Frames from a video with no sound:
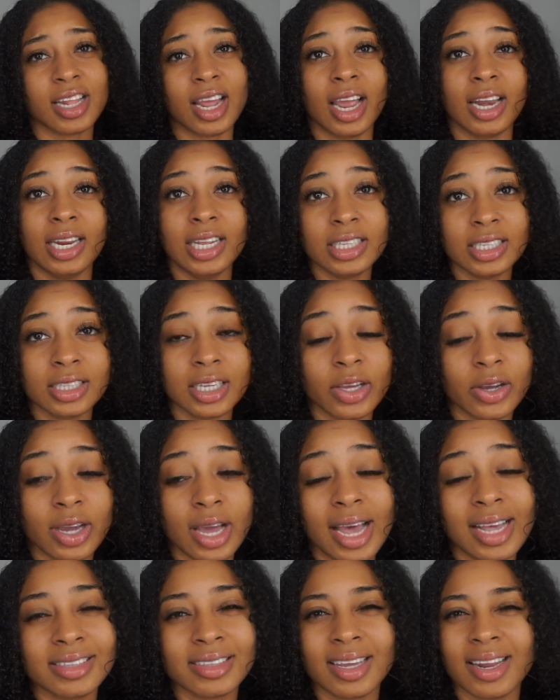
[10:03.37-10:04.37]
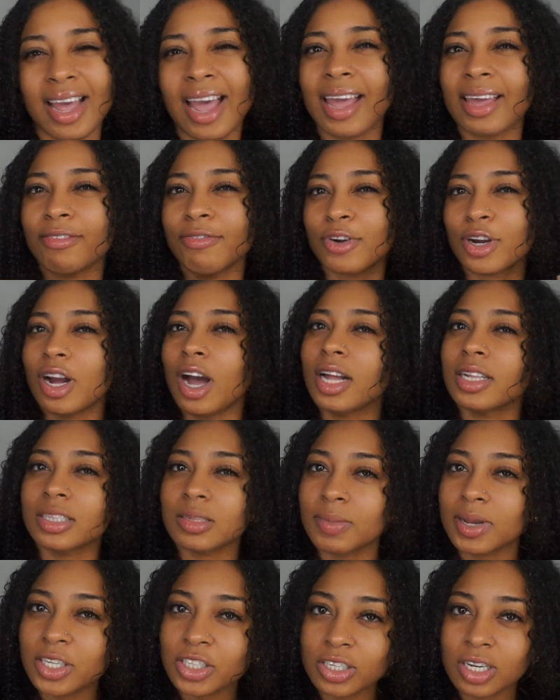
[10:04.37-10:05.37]
that I need to tell you guys that I forgot to
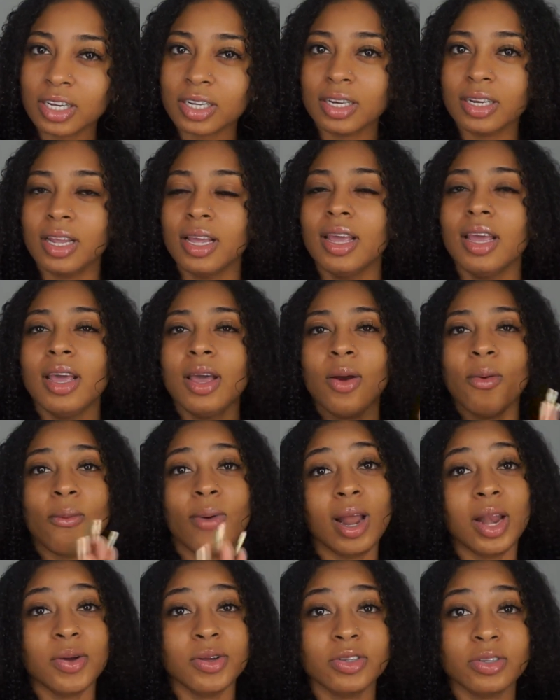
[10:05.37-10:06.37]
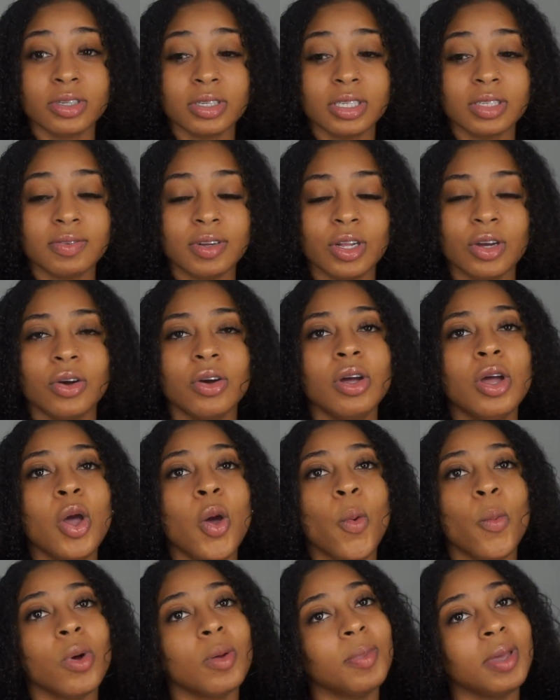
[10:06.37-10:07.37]
mention while I was doing this video
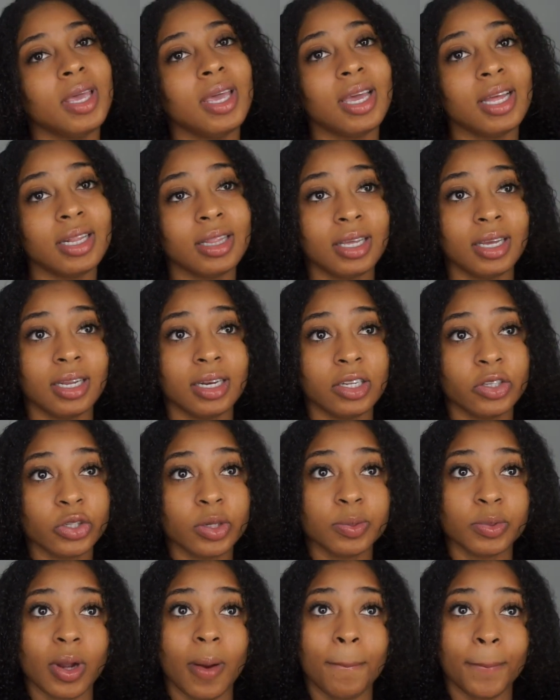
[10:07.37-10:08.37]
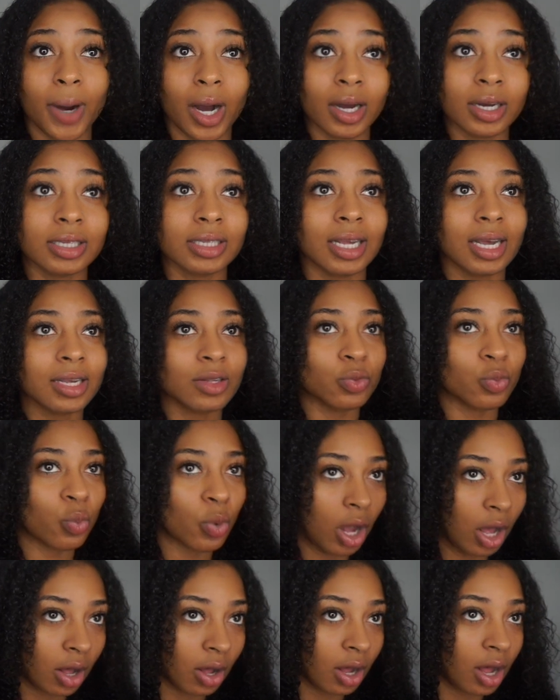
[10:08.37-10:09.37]
will be in the description box as
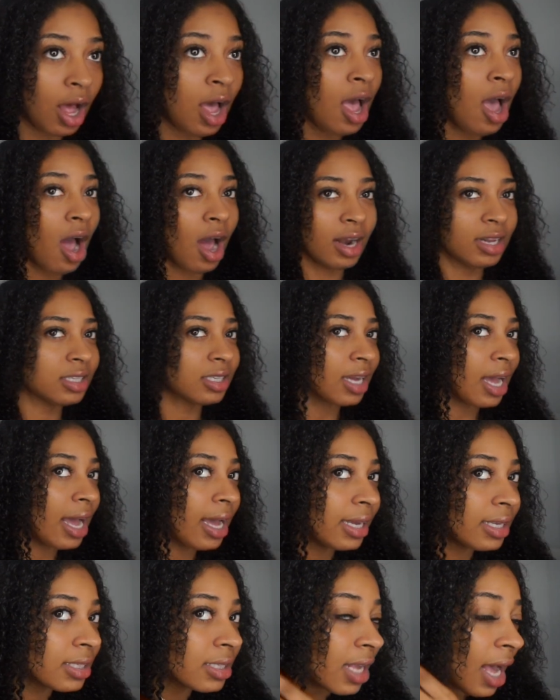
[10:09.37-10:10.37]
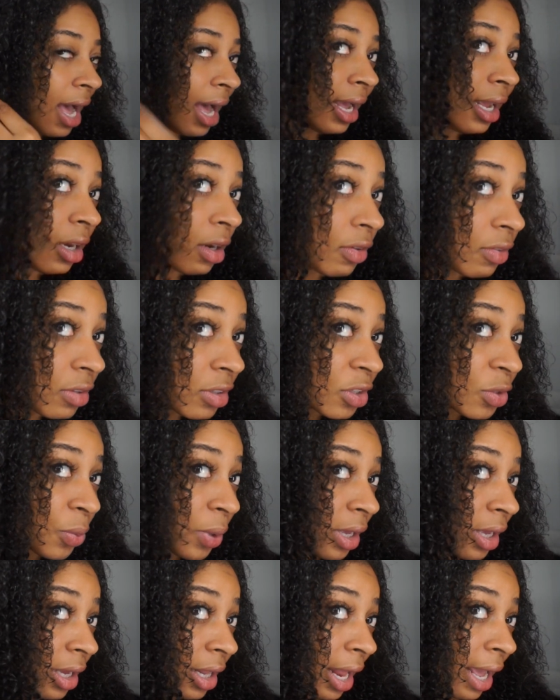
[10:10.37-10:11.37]
well. Honestly guys, I love this
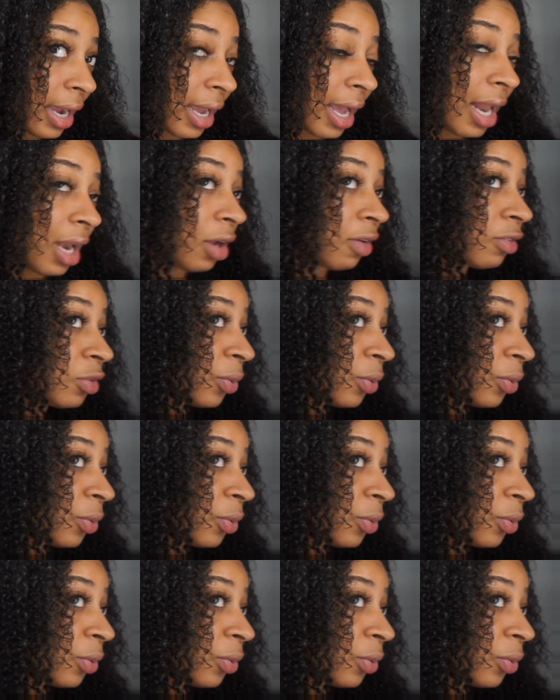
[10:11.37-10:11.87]
wig. Like, I love